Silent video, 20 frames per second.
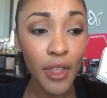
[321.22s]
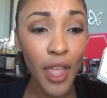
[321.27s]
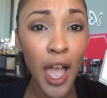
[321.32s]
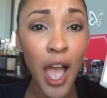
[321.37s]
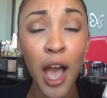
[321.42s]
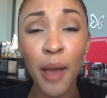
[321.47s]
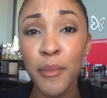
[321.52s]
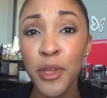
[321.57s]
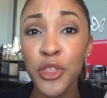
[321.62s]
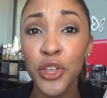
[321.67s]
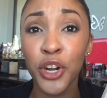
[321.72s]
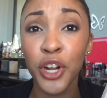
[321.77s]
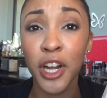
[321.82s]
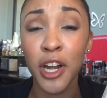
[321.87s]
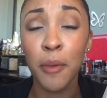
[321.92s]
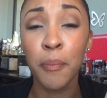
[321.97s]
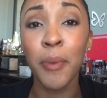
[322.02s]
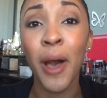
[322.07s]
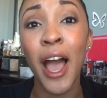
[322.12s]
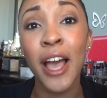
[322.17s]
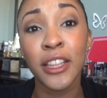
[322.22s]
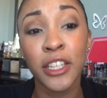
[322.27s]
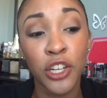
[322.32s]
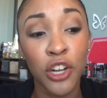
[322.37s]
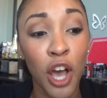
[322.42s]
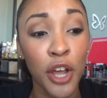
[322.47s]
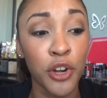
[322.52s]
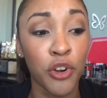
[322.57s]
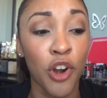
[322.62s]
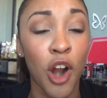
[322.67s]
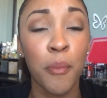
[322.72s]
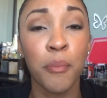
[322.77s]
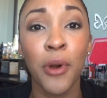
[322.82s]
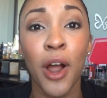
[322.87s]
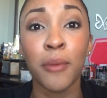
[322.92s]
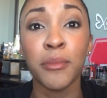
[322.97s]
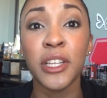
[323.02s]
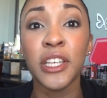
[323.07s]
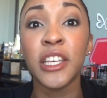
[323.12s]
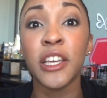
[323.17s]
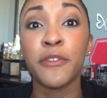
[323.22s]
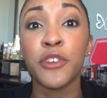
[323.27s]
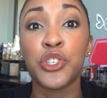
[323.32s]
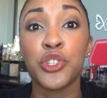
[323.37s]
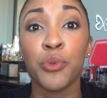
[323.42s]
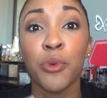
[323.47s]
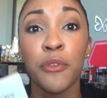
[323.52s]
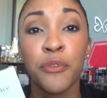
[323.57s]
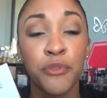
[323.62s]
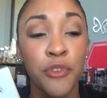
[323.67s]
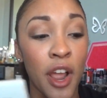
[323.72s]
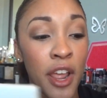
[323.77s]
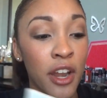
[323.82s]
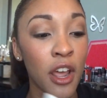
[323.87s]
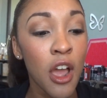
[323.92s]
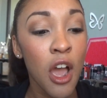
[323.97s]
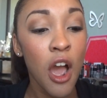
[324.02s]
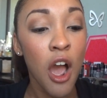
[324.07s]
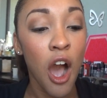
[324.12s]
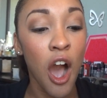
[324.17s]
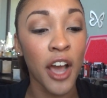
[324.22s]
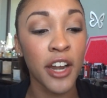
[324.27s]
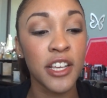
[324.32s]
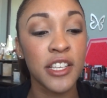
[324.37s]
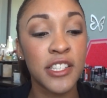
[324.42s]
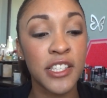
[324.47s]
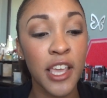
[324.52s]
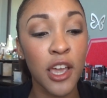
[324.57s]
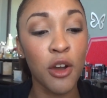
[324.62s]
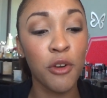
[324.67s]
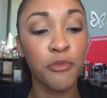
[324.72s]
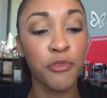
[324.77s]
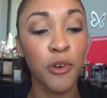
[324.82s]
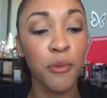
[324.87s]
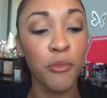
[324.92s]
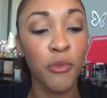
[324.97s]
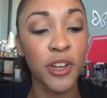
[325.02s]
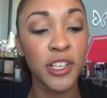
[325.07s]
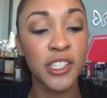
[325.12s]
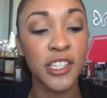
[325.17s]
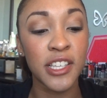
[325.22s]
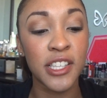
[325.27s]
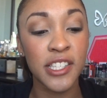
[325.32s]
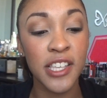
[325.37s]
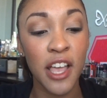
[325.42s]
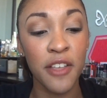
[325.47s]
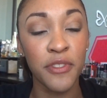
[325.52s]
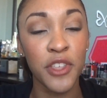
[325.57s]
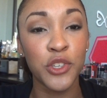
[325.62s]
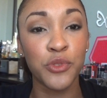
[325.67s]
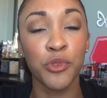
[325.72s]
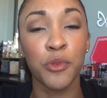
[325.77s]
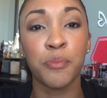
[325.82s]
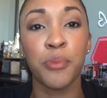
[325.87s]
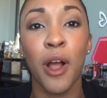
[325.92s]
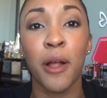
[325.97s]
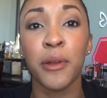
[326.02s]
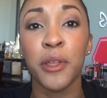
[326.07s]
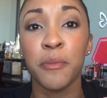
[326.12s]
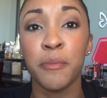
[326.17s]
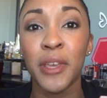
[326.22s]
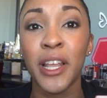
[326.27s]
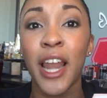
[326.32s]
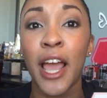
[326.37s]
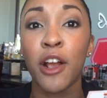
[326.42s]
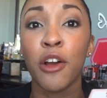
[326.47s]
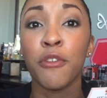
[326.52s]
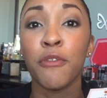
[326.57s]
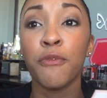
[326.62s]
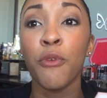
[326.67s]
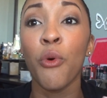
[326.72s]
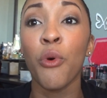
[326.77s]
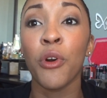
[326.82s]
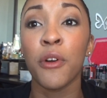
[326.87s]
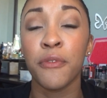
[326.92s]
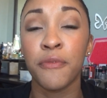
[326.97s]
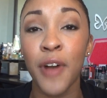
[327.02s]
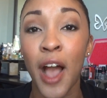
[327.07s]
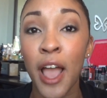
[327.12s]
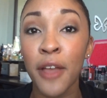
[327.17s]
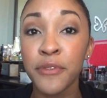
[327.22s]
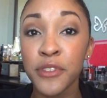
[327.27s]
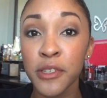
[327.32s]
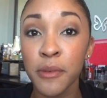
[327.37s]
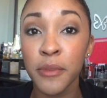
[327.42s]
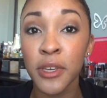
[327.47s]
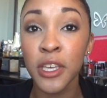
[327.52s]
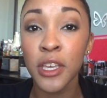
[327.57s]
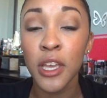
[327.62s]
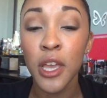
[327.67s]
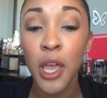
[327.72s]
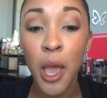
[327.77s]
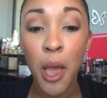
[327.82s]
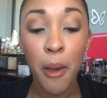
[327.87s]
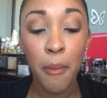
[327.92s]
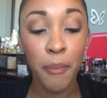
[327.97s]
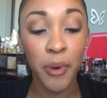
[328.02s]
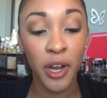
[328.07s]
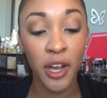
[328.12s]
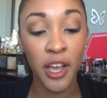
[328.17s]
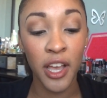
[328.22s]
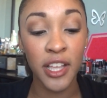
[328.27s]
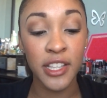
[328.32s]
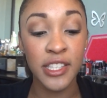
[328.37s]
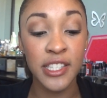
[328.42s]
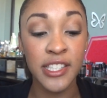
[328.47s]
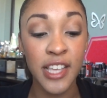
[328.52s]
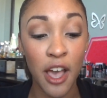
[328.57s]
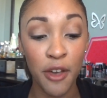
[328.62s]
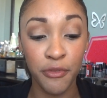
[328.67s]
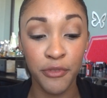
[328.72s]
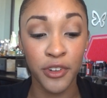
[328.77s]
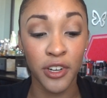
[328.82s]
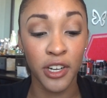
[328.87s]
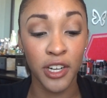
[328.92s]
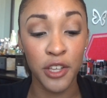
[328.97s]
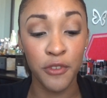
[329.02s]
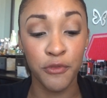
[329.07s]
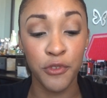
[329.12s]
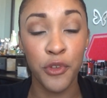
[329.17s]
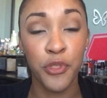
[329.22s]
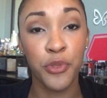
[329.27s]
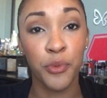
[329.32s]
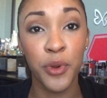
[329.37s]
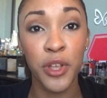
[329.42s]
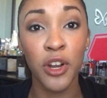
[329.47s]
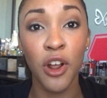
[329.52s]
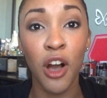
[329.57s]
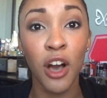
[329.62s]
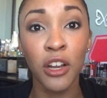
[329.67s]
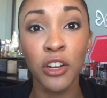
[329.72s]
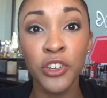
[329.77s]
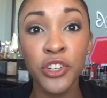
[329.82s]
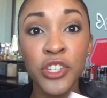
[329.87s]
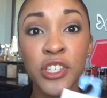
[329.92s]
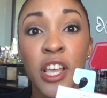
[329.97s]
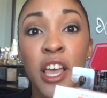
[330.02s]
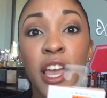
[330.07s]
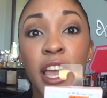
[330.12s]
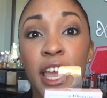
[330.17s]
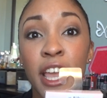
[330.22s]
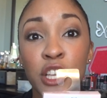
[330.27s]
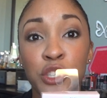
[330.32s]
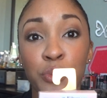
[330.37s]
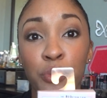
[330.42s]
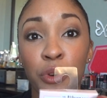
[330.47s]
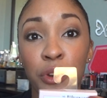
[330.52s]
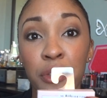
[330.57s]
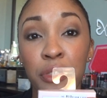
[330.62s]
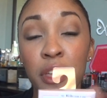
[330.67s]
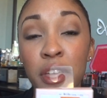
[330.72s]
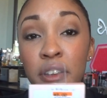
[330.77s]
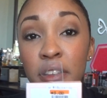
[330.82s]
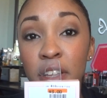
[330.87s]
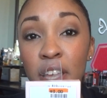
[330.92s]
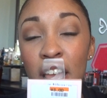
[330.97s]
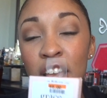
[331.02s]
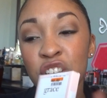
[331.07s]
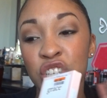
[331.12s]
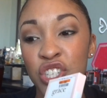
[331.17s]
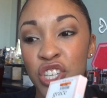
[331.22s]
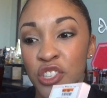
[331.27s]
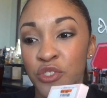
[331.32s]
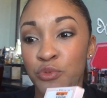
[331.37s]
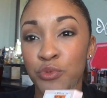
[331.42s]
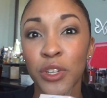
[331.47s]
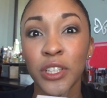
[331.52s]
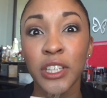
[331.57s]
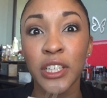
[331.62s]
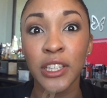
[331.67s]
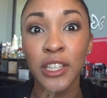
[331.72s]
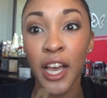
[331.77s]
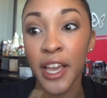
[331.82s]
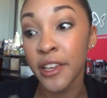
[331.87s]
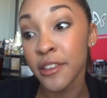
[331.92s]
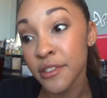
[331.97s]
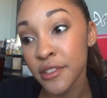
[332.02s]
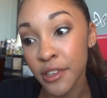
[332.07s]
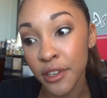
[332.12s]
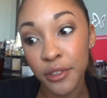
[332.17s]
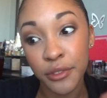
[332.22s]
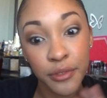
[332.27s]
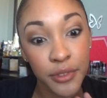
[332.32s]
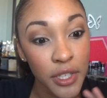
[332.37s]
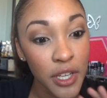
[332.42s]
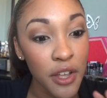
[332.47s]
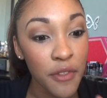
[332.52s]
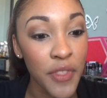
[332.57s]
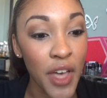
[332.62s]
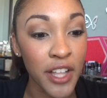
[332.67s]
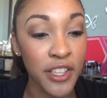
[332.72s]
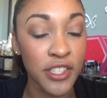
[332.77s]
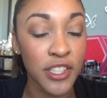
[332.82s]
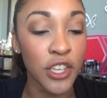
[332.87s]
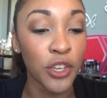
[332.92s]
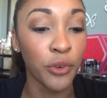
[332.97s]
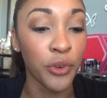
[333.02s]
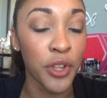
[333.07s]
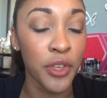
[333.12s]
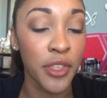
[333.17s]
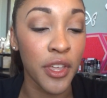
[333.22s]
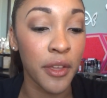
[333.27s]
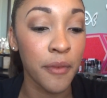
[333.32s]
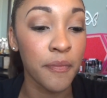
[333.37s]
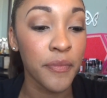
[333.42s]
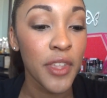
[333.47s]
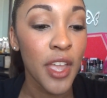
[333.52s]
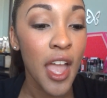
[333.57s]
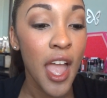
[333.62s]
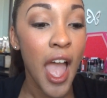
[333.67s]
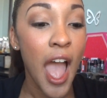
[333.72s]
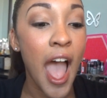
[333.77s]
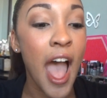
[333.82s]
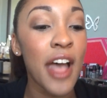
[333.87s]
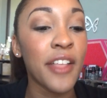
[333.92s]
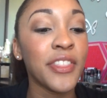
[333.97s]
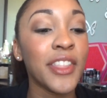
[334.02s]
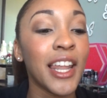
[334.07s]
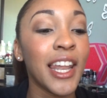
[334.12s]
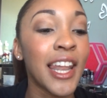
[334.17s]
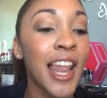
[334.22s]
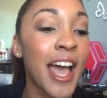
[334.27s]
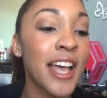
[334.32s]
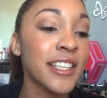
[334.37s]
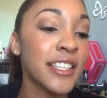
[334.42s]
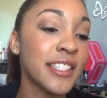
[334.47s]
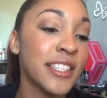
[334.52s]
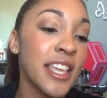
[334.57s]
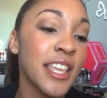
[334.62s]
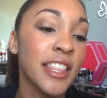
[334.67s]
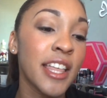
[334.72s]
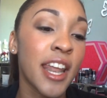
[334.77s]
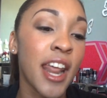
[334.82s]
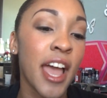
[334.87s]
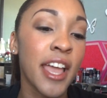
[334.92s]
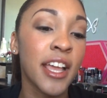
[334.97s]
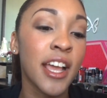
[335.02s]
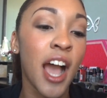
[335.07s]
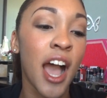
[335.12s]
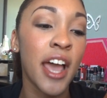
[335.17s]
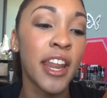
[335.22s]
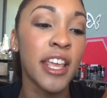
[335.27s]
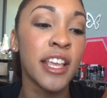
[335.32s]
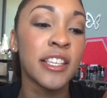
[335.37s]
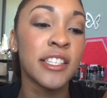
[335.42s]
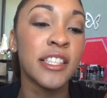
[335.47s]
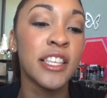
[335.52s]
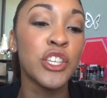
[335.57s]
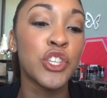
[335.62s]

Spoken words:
I'm either going to pile it on or I'll probably give it to a friend. On a scale from 1 to 10, this would probably be like a 4 or 5 to me. But definitely for $3, it's worth it. It's just really light. So that's the only thing. And the last thing that I got is the